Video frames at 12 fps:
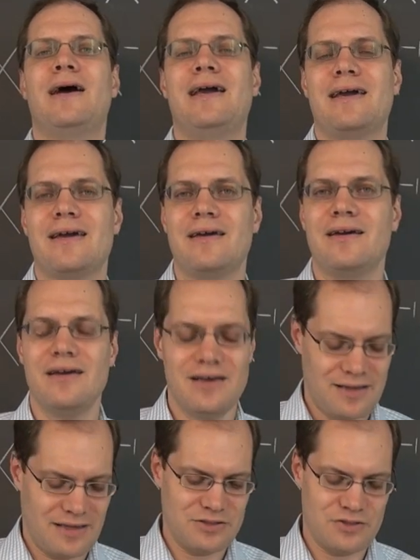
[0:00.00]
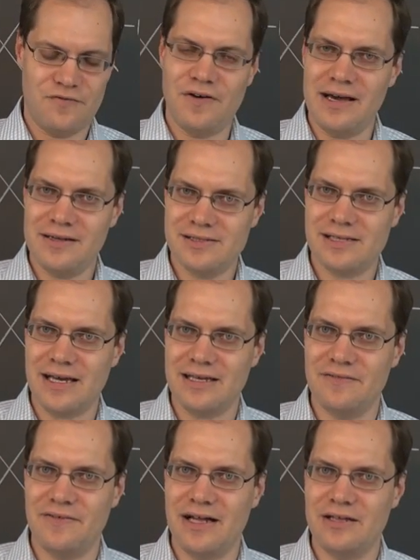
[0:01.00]
by A than to find its
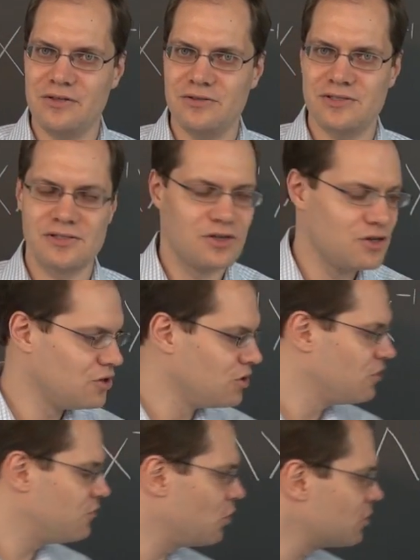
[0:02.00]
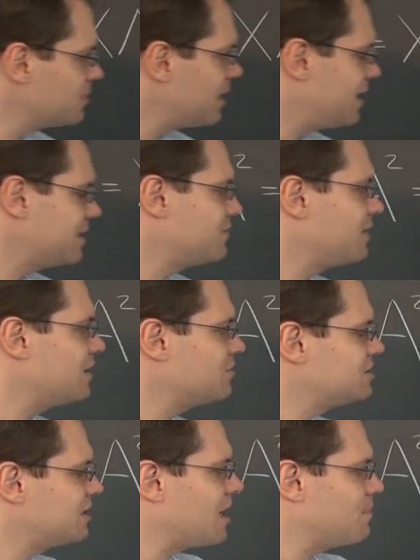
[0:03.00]
eigenvalues, form the
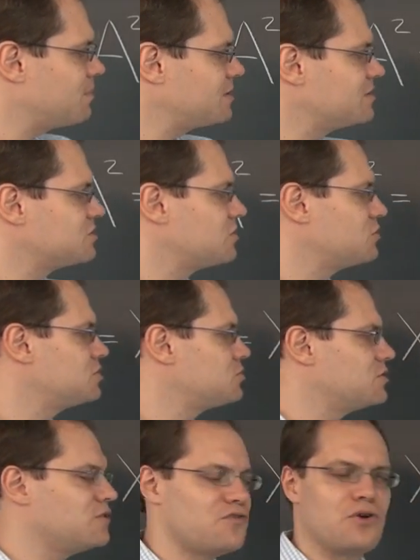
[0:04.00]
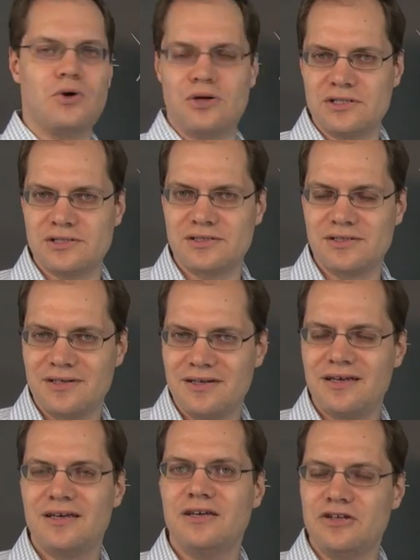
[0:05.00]
eigenvalue decomposition, which will of course
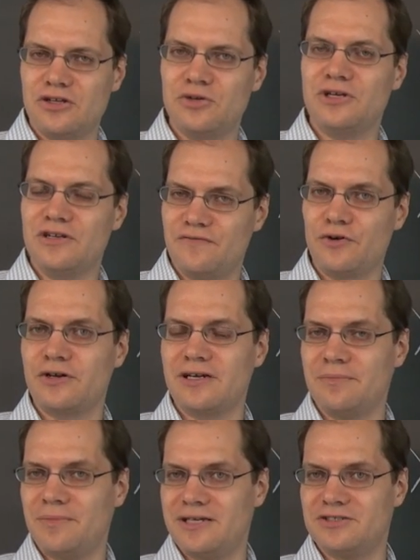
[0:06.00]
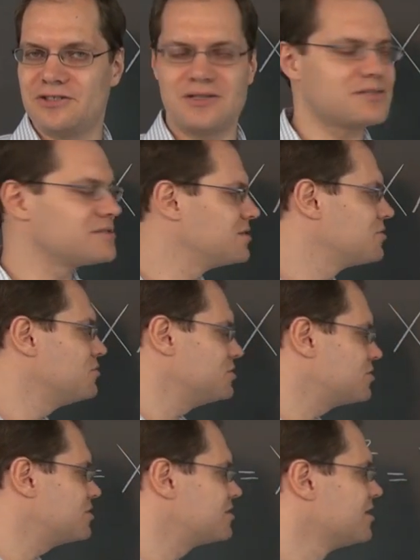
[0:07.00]
include inverting a matrix,
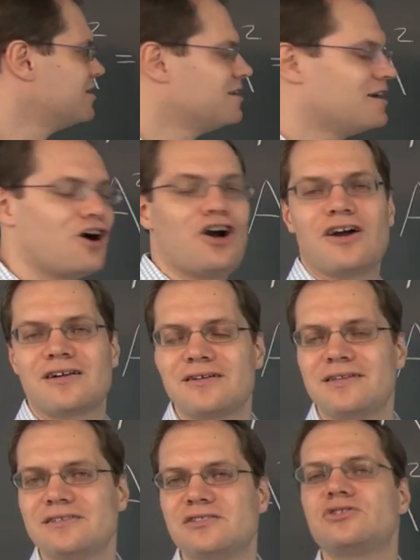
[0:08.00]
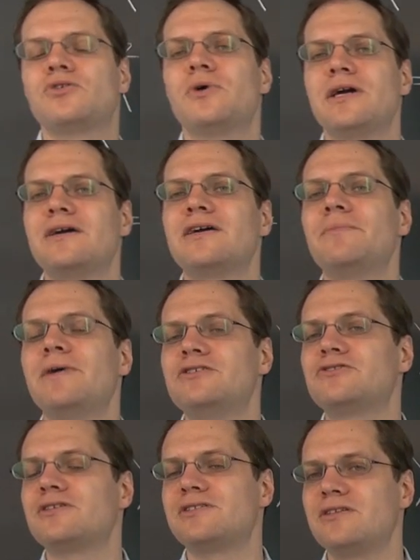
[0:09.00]
which is harder than squaring a
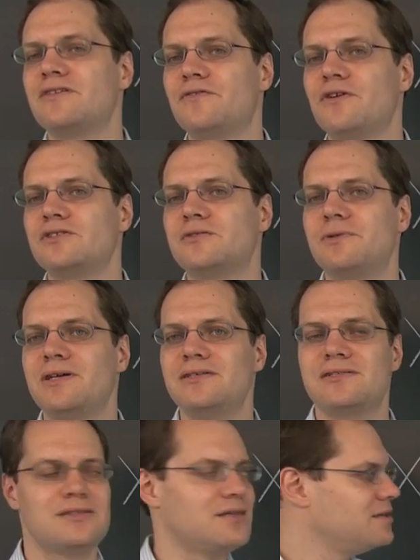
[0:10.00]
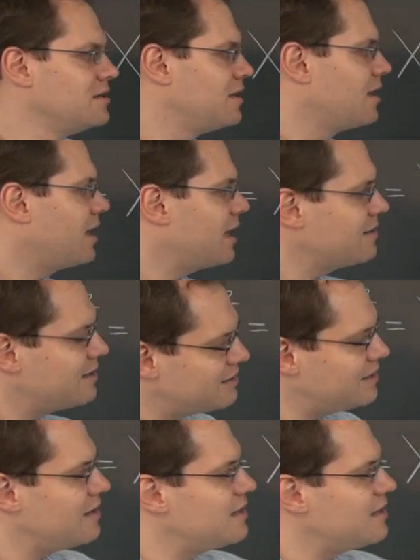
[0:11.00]
matrix in the first place, and then the